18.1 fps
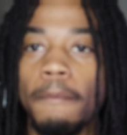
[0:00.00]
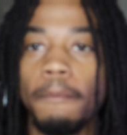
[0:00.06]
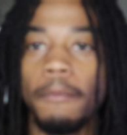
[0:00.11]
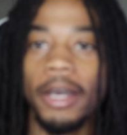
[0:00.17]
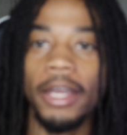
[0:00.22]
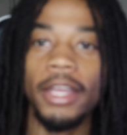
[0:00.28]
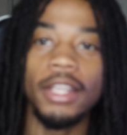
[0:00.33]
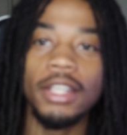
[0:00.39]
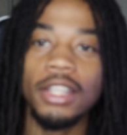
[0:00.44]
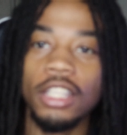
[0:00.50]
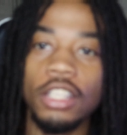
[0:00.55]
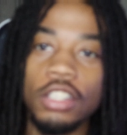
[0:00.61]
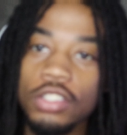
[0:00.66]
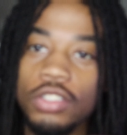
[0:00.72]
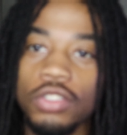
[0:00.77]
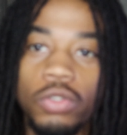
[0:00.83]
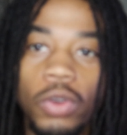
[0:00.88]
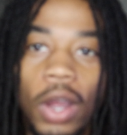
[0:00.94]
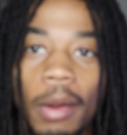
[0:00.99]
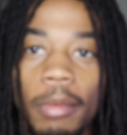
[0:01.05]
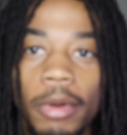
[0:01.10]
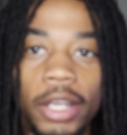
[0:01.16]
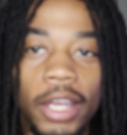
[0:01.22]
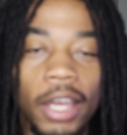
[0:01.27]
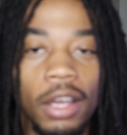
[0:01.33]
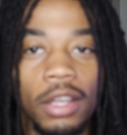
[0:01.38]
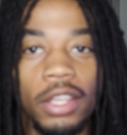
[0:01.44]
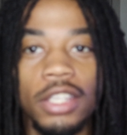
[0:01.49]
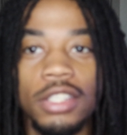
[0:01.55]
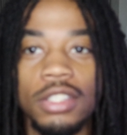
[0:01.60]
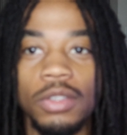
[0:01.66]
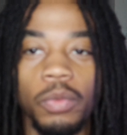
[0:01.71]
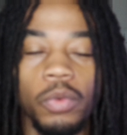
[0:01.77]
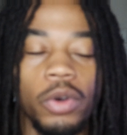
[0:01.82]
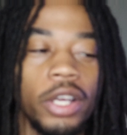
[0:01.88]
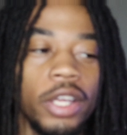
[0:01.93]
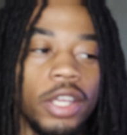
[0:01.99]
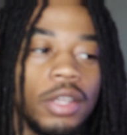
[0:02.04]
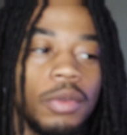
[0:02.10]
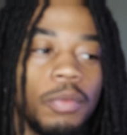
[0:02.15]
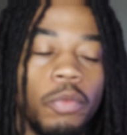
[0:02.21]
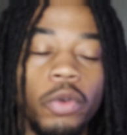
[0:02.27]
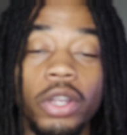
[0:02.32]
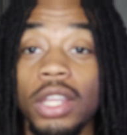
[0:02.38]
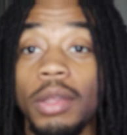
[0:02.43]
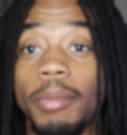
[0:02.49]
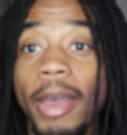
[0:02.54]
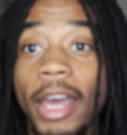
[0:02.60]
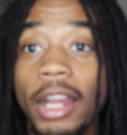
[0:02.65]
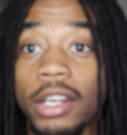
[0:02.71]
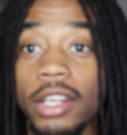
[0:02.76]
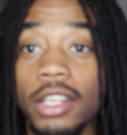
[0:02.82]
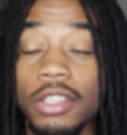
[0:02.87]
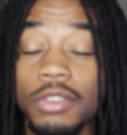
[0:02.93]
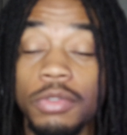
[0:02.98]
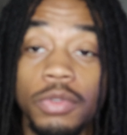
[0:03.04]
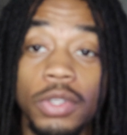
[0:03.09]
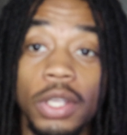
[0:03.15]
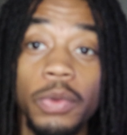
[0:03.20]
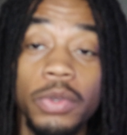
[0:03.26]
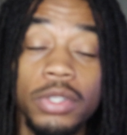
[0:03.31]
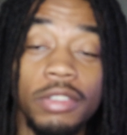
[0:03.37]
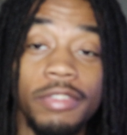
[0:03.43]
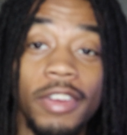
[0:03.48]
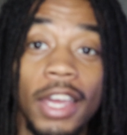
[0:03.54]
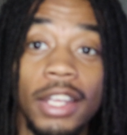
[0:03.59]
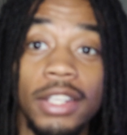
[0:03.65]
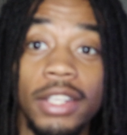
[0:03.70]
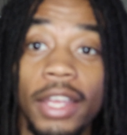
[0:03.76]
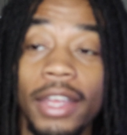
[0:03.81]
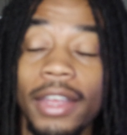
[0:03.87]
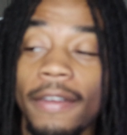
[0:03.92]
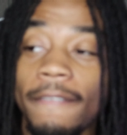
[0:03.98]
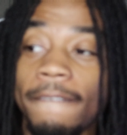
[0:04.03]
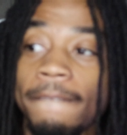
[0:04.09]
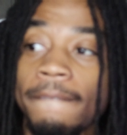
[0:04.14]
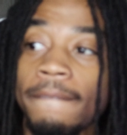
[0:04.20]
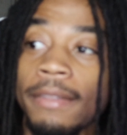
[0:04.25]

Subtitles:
But the subscriber count isn't what really matters. It was the fact that,